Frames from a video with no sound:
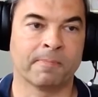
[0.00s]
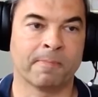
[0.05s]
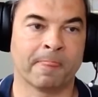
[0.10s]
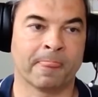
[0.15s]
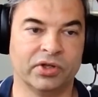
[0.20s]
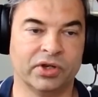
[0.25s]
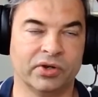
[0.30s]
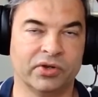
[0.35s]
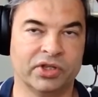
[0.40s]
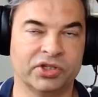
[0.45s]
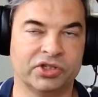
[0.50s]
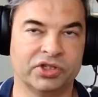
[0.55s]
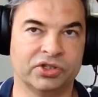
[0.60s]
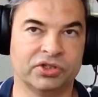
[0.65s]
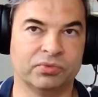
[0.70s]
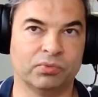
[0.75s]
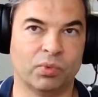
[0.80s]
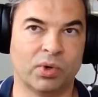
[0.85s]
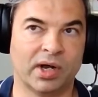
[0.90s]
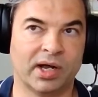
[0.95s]
This
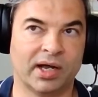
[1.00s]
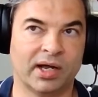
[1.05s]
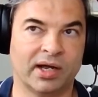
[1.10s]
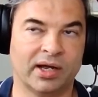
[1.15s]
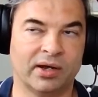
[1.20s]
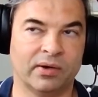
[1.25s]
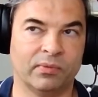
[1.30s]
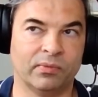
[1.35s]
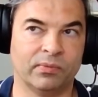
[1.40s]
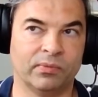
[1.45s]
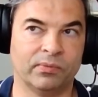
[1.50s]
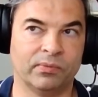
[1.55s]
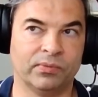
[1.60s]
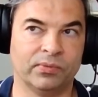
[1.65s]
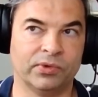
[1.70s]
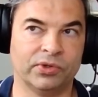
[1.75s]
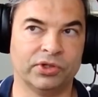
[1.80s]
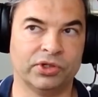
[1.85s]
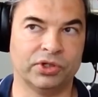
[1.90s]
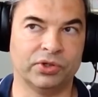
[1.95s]
is where
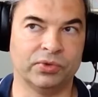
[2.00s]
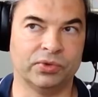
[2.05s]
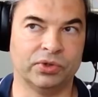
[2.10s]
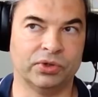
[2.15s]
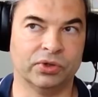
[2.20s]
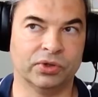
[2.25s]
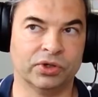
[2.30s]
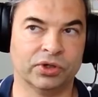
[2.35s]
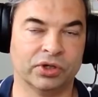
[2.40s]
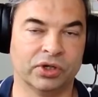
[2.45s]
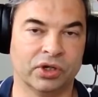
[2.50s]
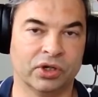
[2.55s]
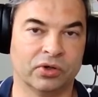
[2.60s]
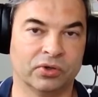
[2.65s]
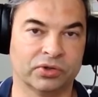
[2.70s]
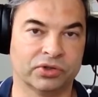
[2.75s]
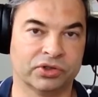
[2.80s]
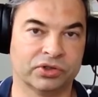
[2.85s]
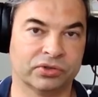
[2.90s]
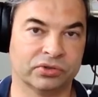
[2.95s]
you look at
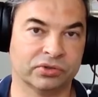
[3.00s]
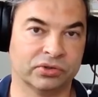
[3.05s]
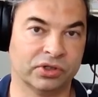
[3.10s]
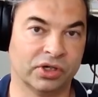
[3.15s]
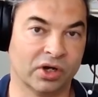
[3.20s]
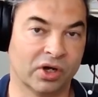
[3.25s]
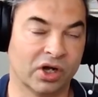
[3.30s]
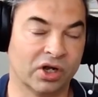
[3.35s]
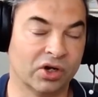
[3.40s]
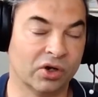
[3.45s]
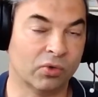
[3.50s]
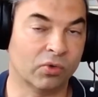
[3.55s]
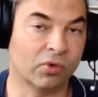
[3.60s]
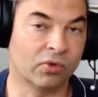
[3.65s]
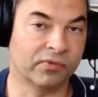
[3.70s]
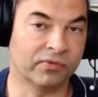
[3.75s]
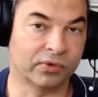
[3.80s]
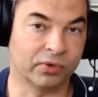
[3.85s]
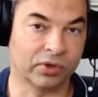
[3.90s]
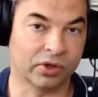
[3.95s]
logs, an
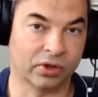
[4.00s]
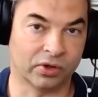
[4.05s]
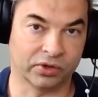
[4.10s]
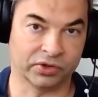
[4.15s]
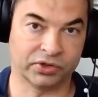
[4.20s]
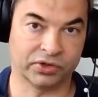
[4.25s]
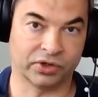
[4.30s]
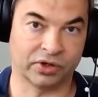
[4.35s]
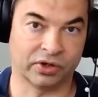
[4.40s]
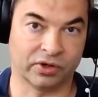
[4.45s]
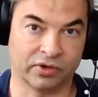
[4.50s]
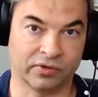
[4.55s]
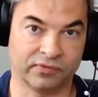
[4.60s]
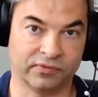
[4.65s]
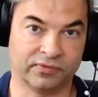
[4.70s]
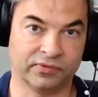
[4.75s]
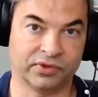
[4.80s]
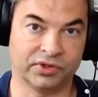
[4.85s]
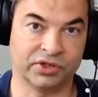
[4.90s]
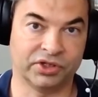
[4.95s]
awful lot of
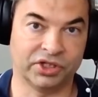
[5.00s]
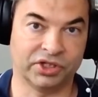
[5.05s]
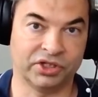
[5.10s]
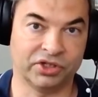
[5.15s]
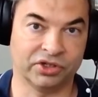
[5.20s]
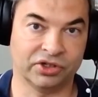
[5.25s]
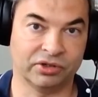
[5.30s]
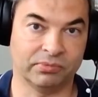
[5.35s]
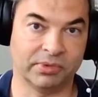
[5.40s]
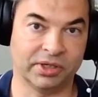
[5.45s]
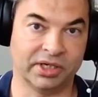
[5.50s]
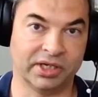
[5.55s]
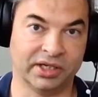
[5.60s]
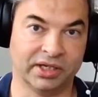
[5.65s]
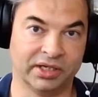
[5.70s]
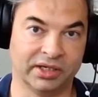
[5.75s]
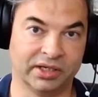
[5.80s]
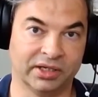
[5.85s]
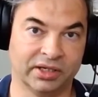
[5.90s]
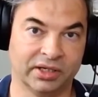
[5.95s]

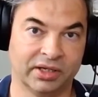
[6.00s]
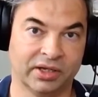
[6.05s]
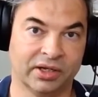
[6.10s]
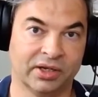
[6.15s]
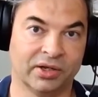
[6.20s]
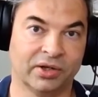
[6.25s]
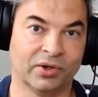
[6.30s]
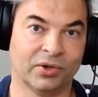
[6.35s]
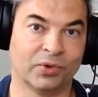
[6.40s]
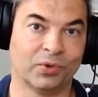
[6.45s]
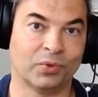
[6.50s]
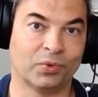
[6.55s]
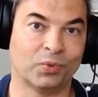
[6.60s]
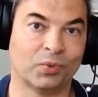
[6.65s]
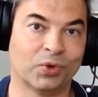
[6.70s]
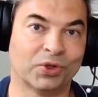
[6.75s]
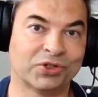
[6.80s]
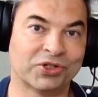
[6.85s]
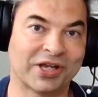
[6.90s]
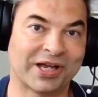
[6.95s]
determining
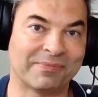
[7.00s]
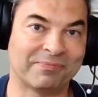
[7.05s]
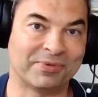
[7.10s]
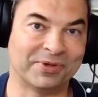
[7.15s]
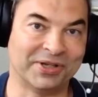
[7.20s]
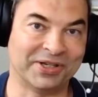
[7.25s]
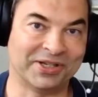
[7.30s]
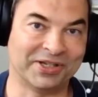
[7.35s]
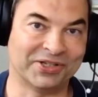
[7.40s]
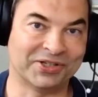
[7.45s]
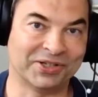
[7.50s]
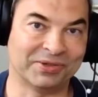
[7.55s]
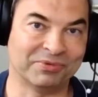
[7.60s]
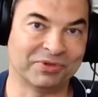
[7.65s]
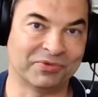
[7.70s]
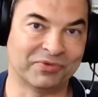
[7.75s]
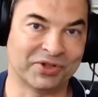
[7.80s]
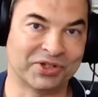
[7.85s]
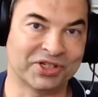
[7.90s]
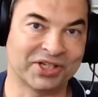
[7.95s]
what's happening in terms
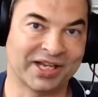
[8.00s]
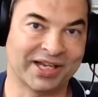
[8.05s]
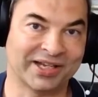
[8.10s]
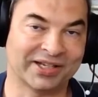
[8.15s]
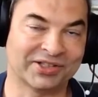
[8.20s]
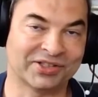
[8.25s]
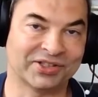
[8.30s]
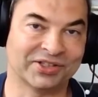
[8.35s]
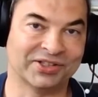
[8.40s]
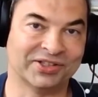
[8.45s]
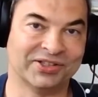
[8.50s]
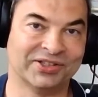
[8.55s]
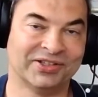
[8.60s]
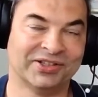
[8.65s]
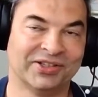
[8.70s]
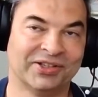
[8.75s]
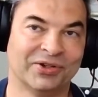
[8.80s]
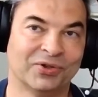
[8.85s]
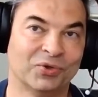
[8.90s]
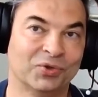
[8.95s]
of attacks,
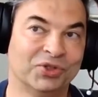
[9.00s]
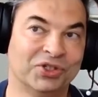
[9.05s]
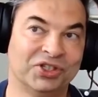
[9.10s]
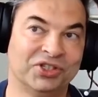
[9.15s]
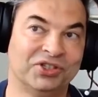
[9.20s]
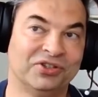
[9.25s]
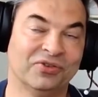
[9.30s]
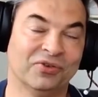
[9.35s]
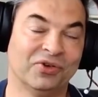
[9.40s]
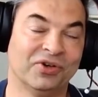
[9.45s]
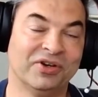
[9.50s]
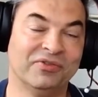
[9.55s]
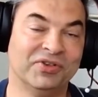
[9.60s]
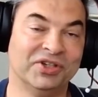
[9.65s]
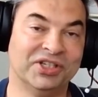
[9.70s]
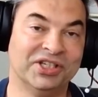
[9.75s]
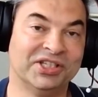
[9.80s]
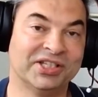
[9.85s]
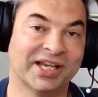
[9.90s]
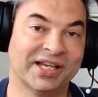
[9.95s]
or even
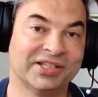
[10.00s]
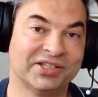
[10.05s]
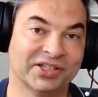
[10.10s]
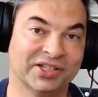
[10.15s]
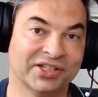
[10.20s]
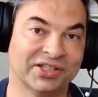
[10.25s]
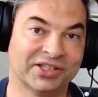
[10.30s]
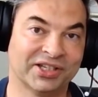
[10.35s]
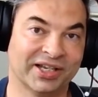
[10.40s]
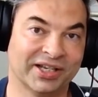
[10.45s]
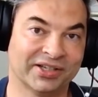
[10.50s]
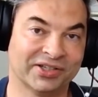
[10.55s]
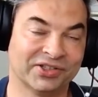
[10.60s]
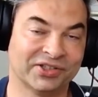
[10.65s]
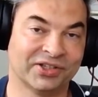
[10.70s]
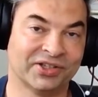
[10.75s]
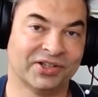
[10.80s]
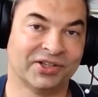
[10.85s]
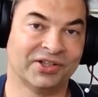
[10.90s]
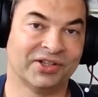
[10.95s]
detecting attacks
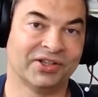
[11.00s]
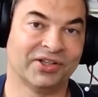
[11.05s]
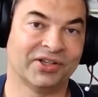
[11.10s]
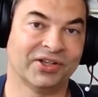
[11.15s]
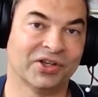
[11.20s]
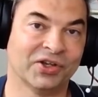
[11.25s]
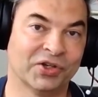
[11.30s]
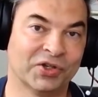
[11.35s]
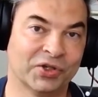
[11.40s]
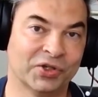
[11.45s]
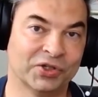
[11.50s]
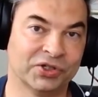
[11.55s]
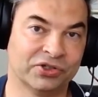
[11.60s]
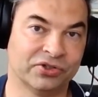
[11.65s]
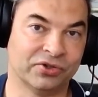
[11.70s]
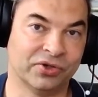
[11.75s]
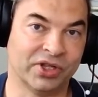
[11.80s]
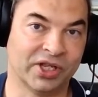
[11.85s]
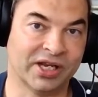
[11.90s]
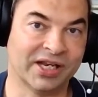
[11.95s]
occurs
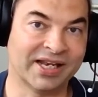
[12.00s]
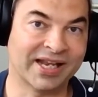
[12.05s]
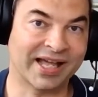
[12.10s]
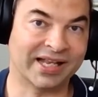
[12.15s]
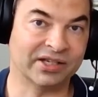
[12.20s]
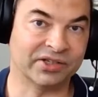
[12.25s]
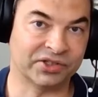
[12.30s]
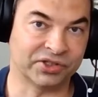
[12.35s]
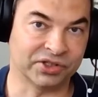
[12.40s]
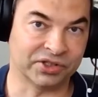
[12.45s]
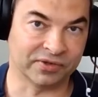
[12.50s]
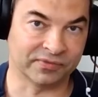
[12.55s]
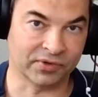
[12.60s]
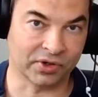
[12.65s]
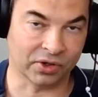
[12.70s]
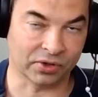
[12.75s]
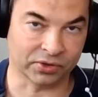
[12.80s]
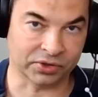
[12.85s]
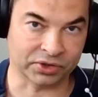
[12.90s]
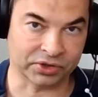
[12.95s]
through the analysis of
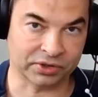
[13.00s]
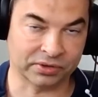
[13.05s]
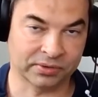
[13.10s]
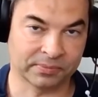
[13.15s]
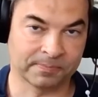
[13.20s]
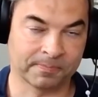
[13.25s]
logs.